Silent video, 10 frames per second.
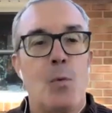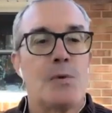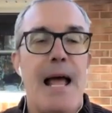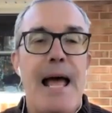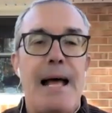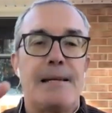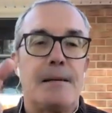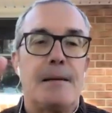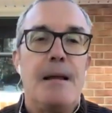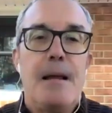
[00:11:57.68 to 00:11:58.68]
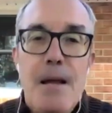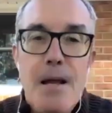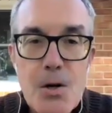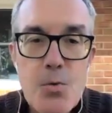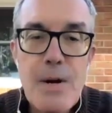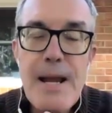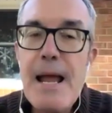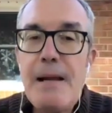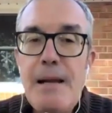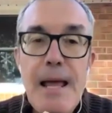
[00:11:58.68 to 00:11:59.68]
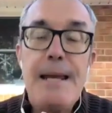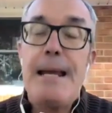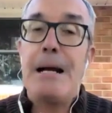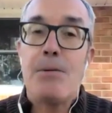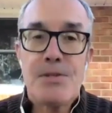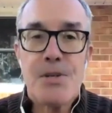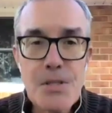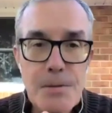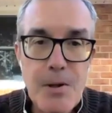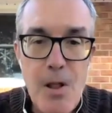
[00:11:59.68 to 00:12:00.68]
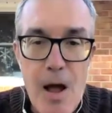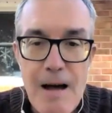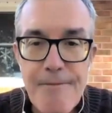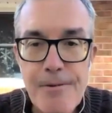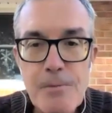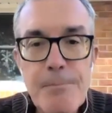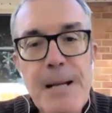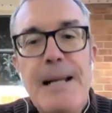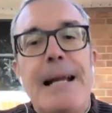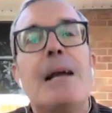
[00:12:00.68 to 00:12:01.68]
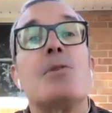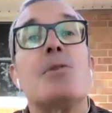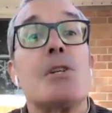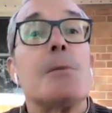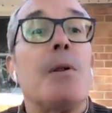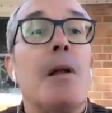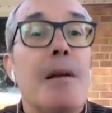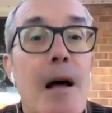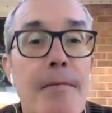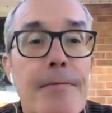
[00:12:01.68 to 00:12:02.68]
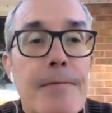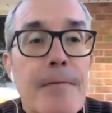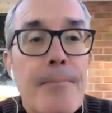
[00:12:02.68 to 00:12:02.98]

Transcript: was I had to create an irresistible offer, meaning irresistible enough.